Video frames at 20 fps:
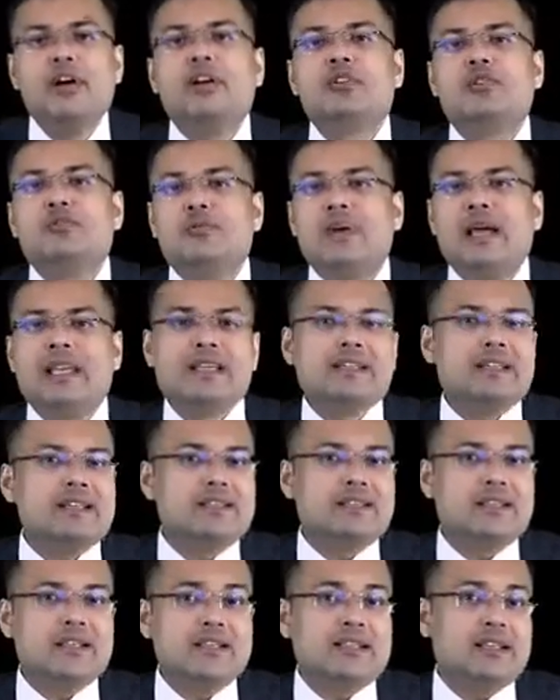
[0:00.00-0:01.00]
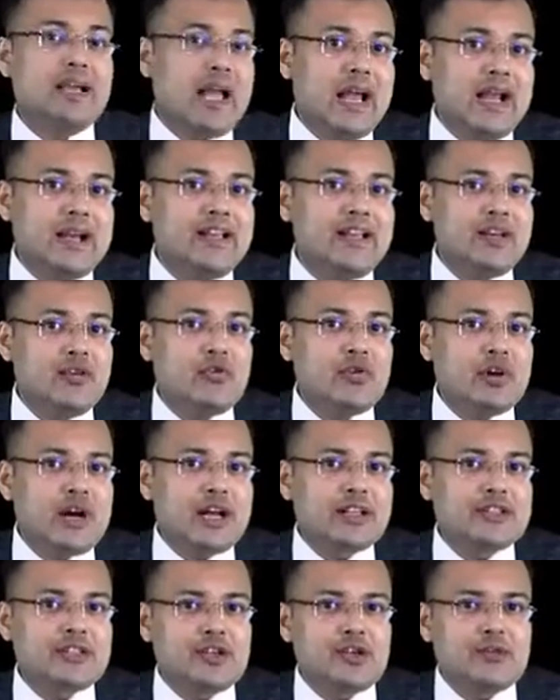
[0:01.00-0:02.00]
So malignancy is
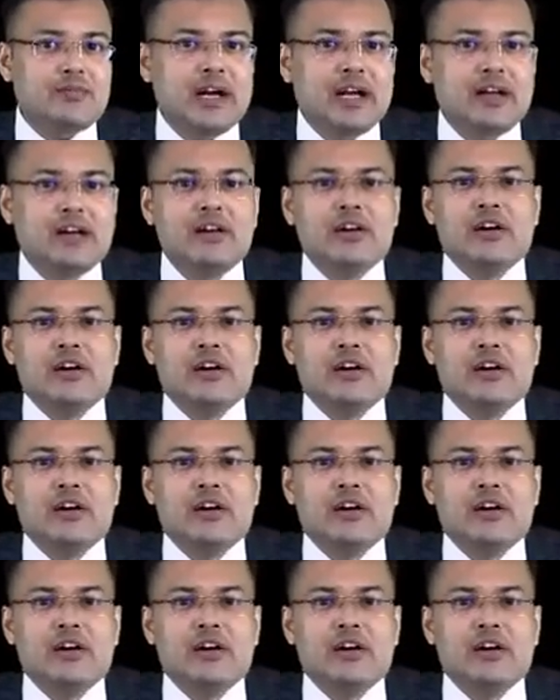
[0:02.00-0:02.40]
adenocarcinoma.